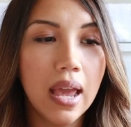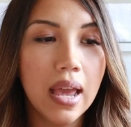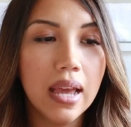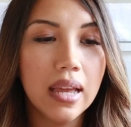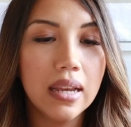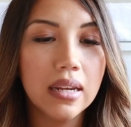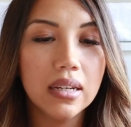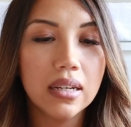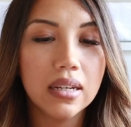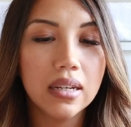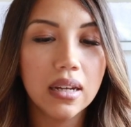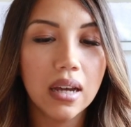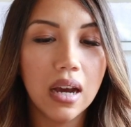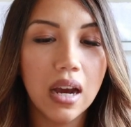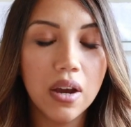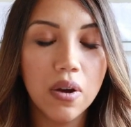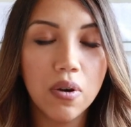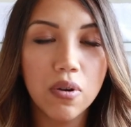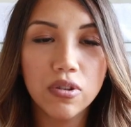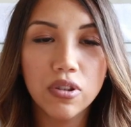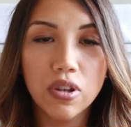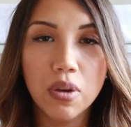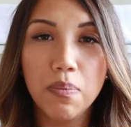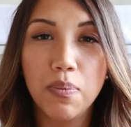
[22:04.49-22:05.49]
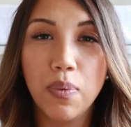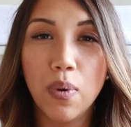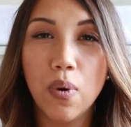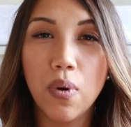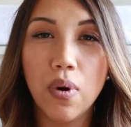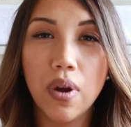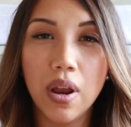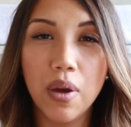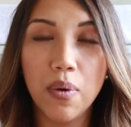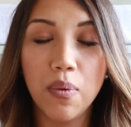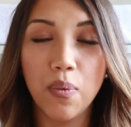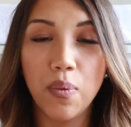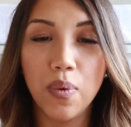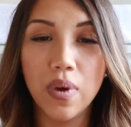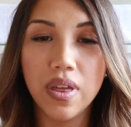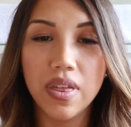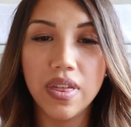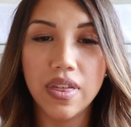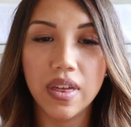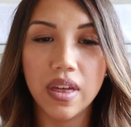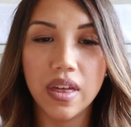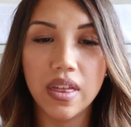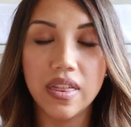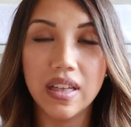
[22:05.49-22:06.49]
And I also bought it
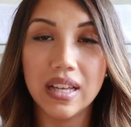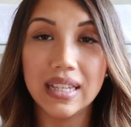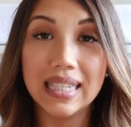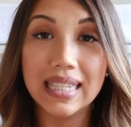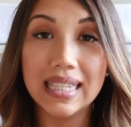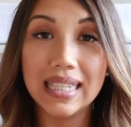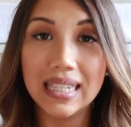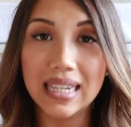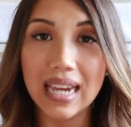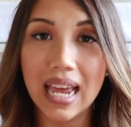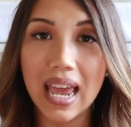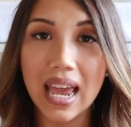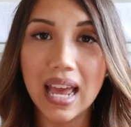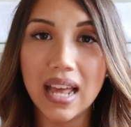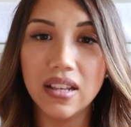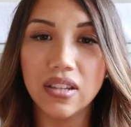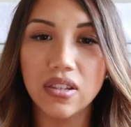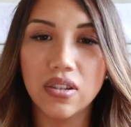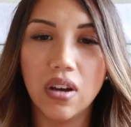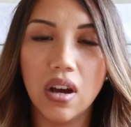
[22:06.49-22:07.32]
with the stand.